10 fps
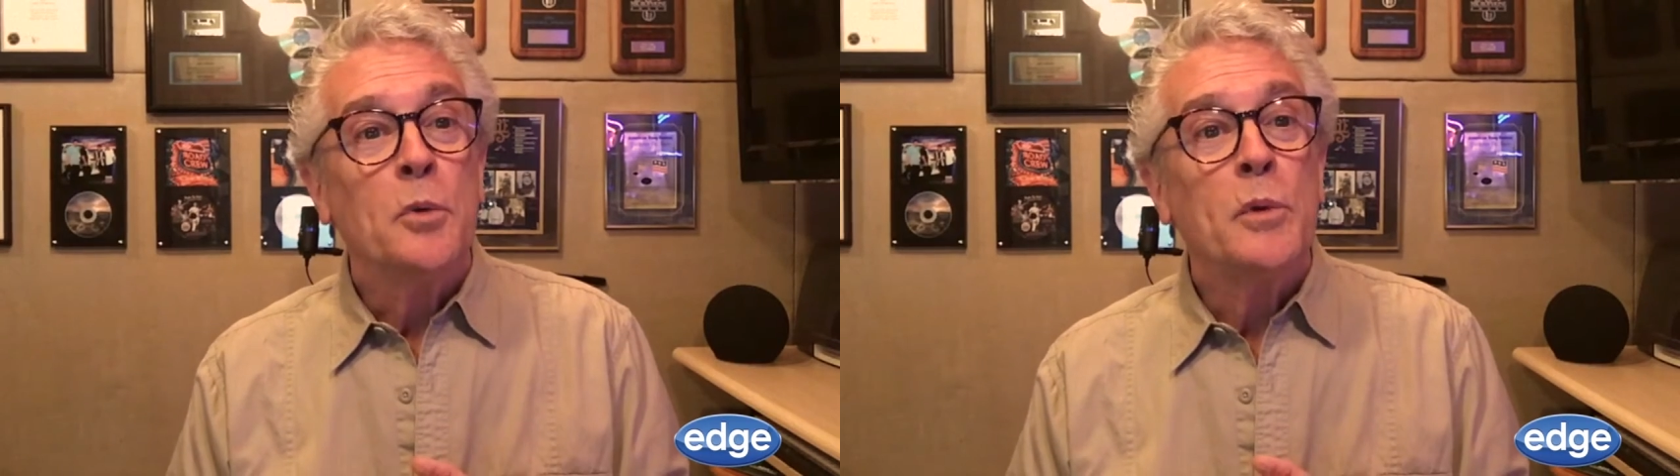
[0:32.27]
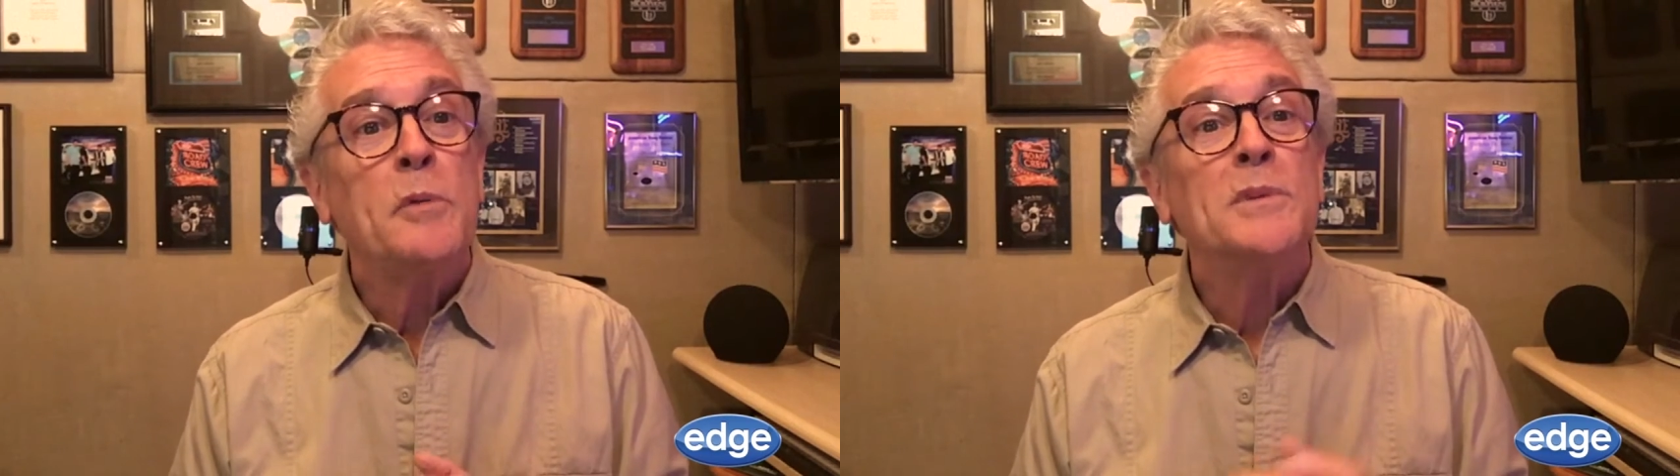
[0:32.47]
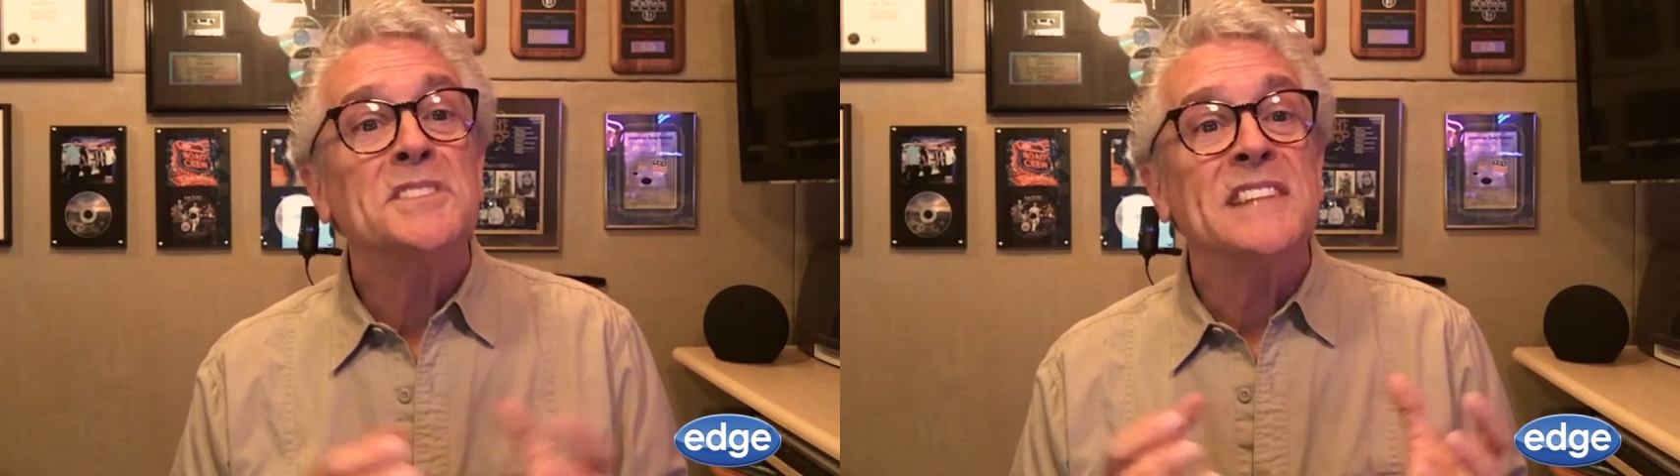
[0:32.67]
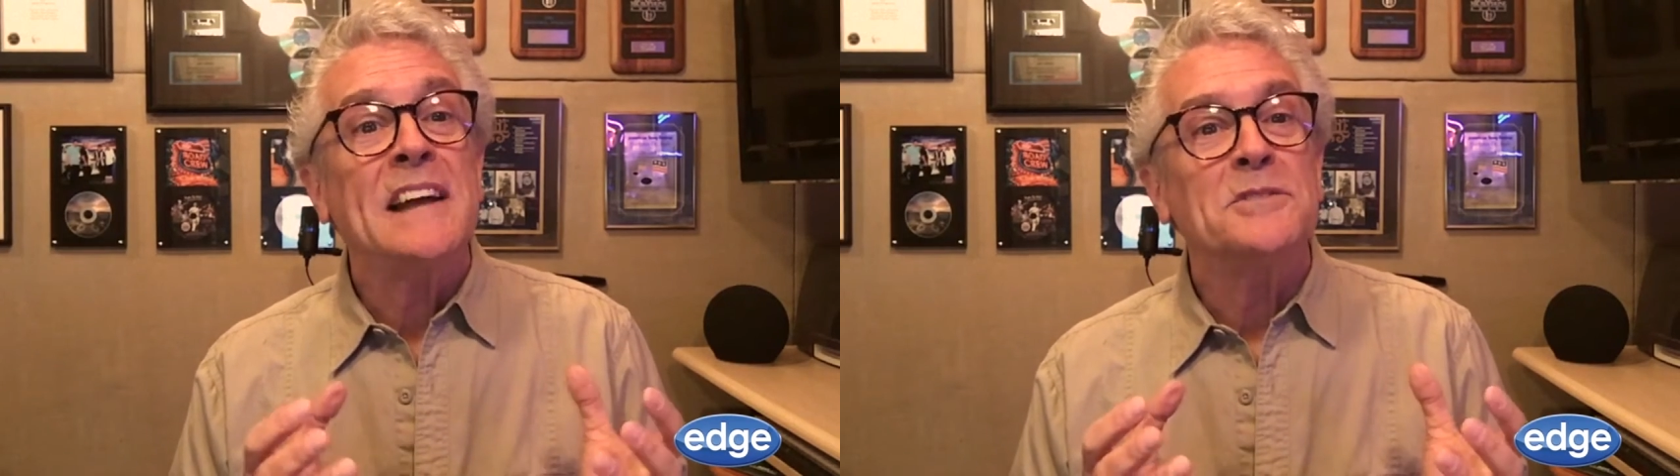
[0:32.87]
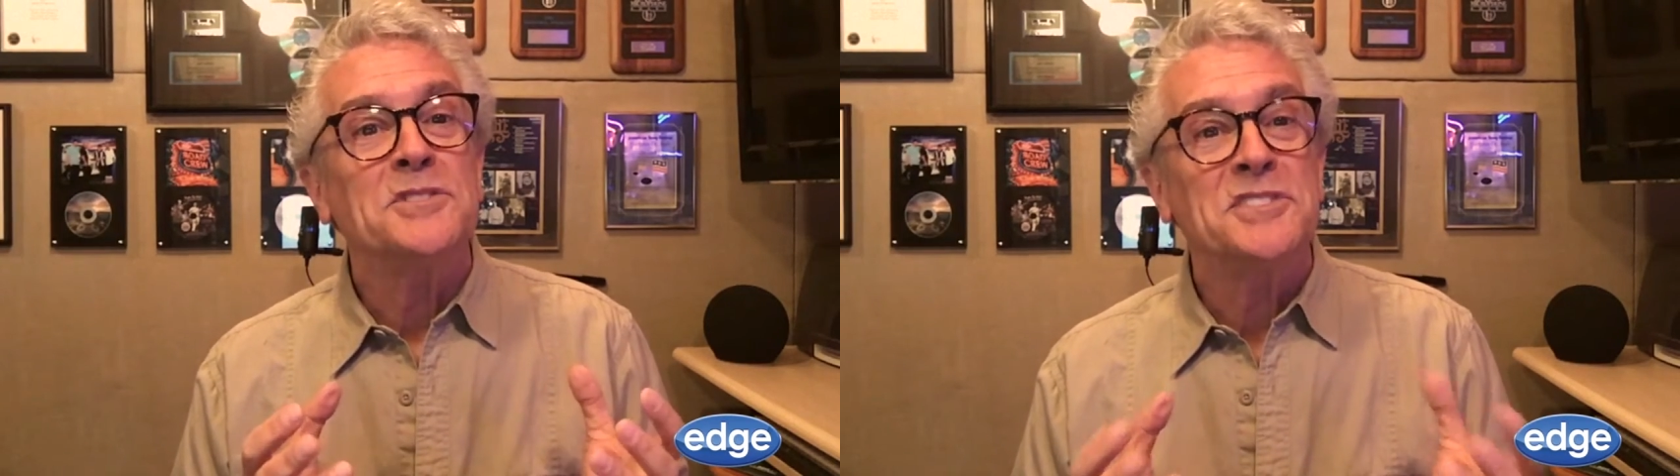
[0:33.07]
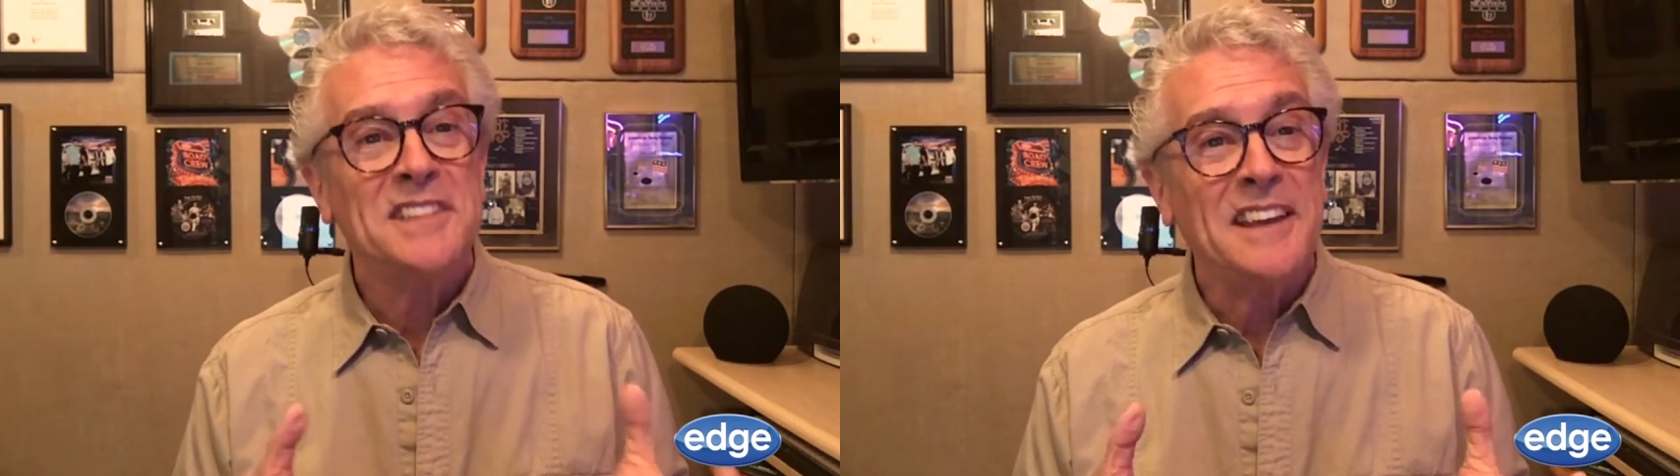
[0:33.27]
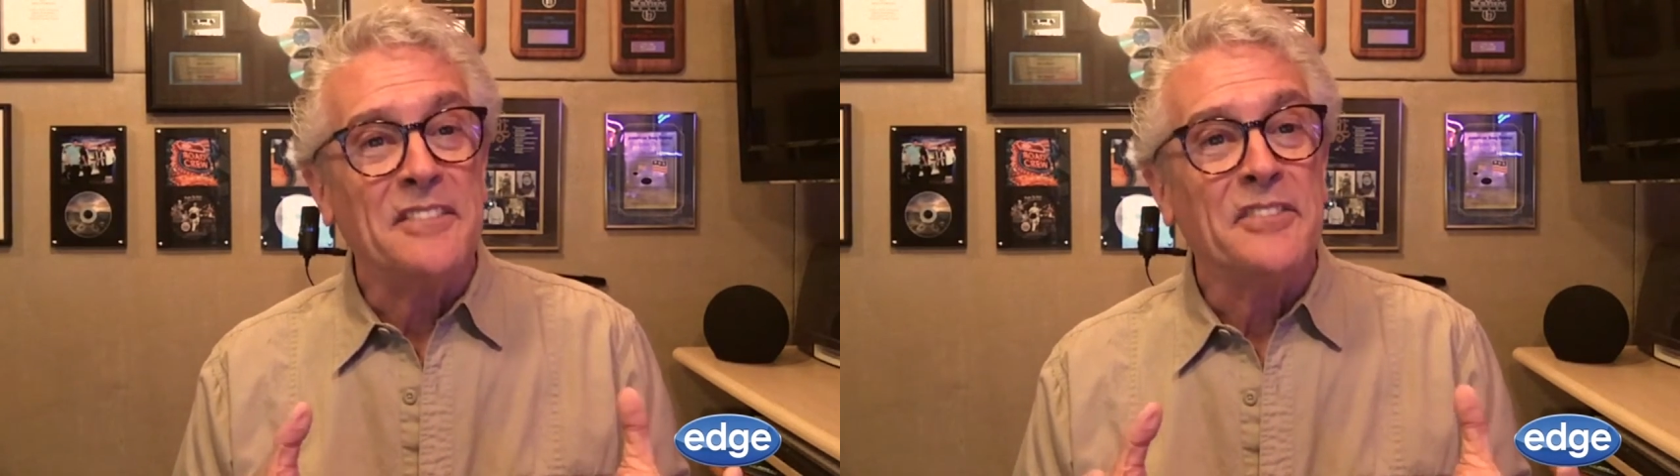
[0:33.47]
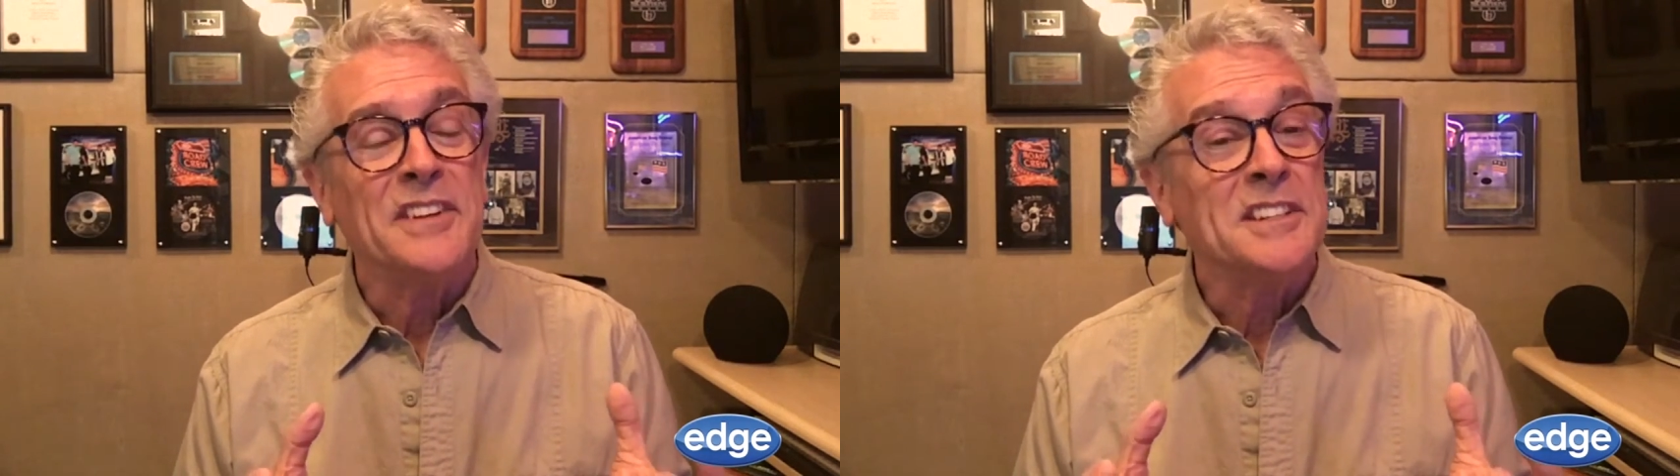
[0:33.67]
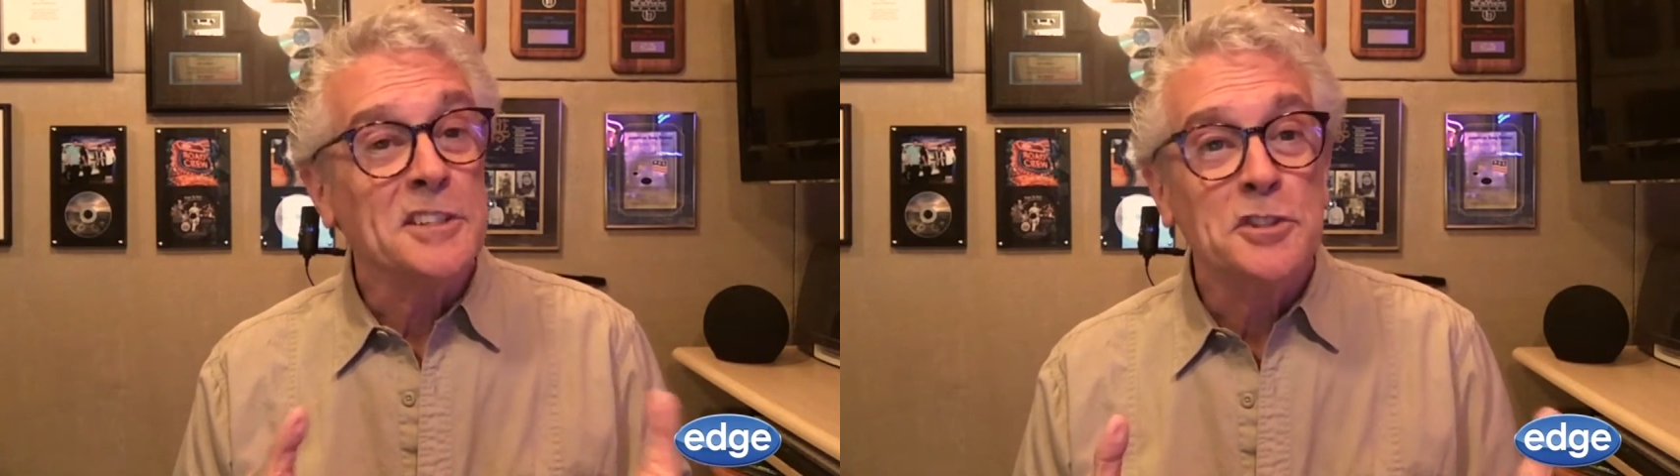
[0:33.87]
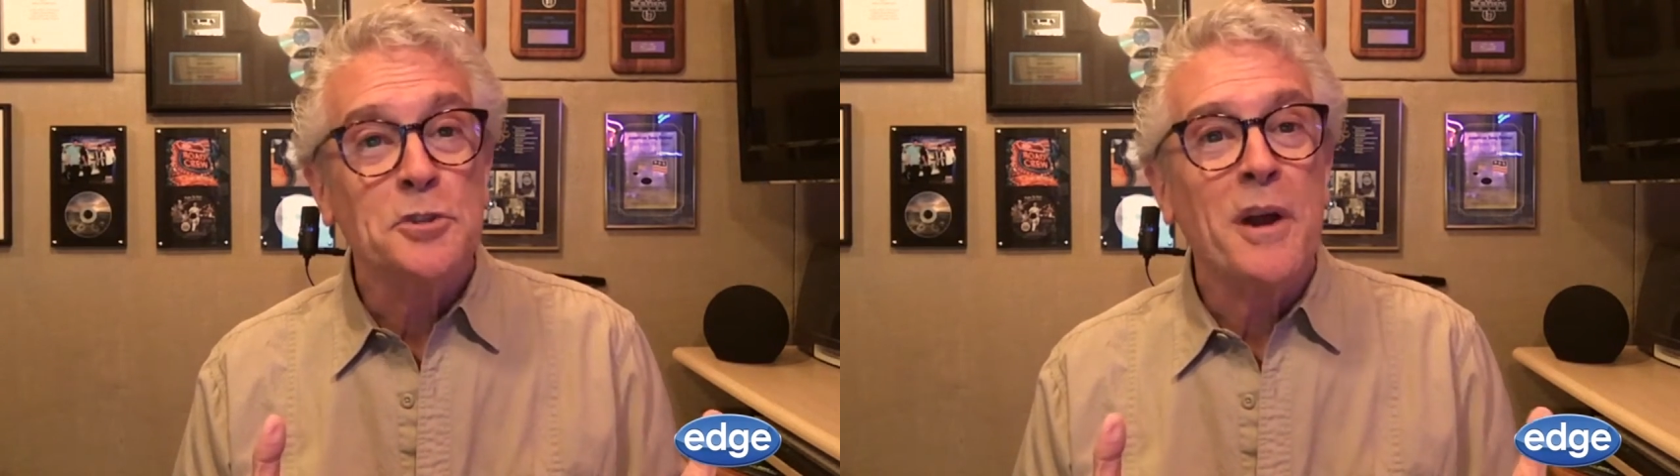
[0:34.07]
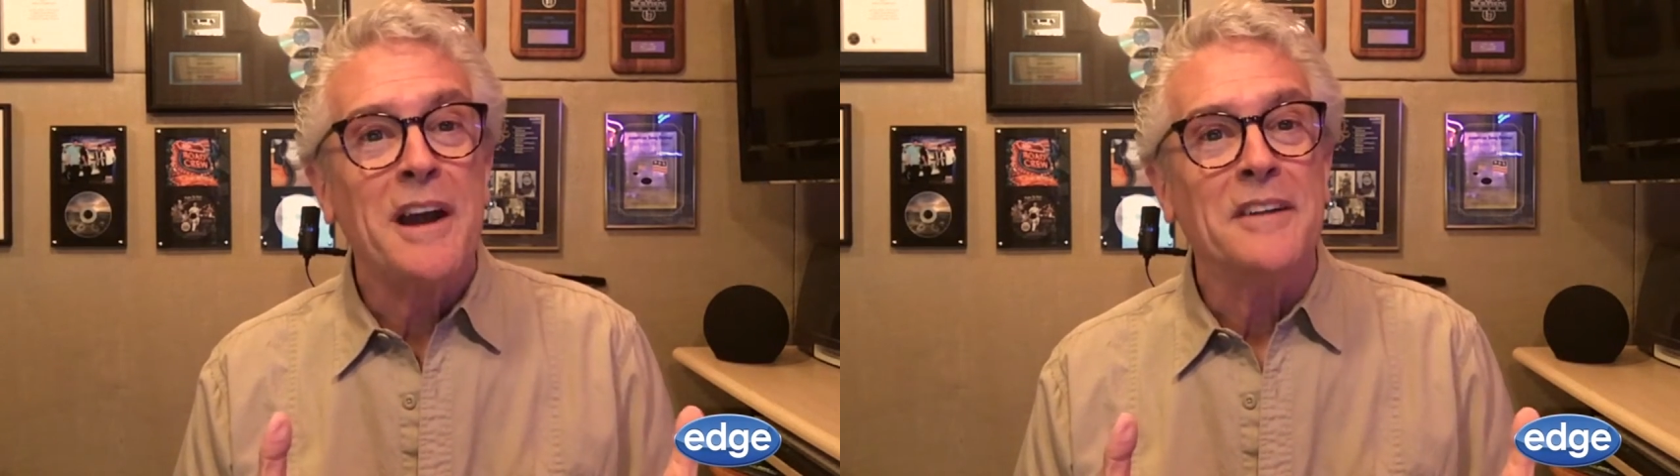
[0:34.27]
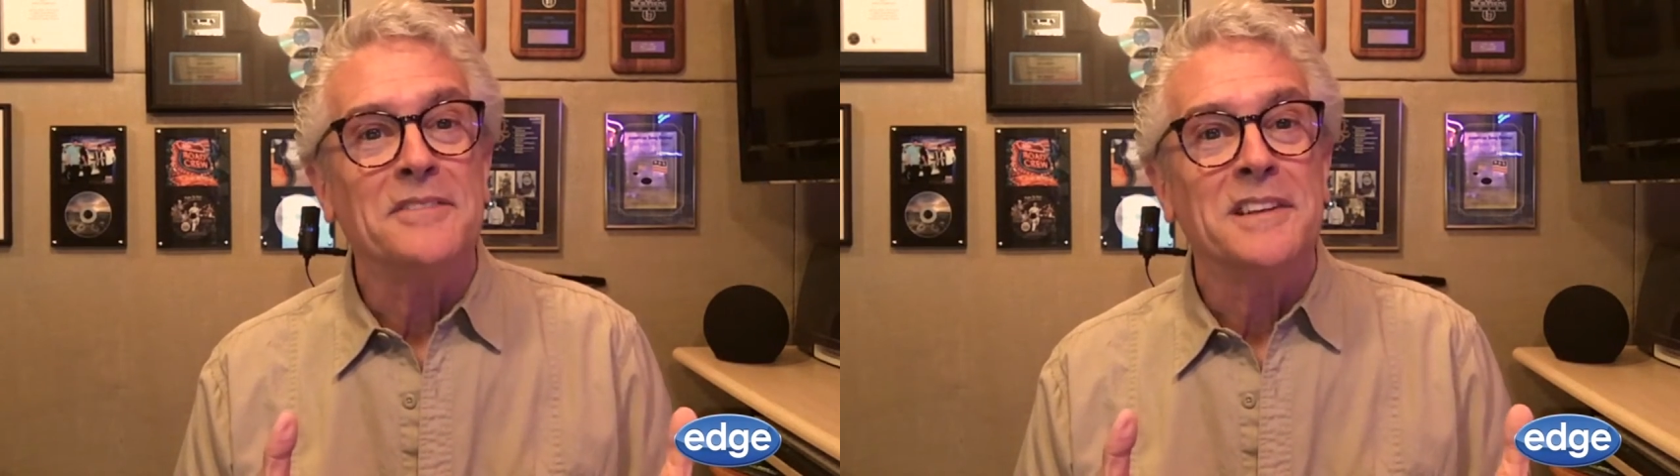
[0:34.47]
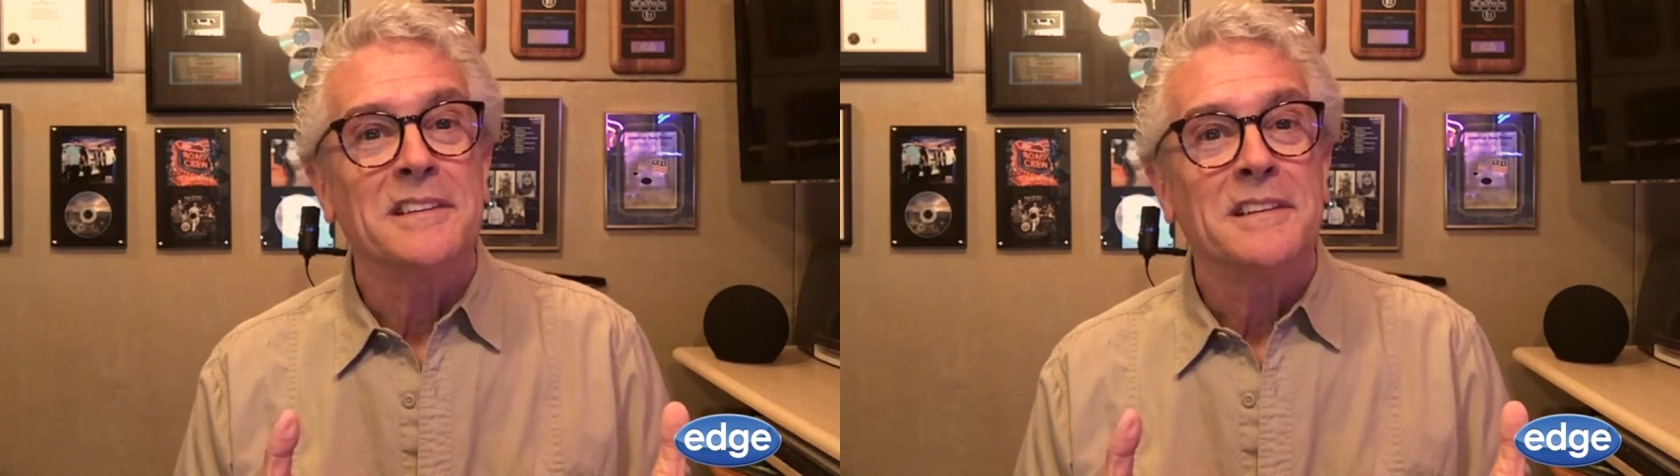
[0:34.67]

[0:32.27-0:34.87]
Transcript: we would sound stiff and contrived.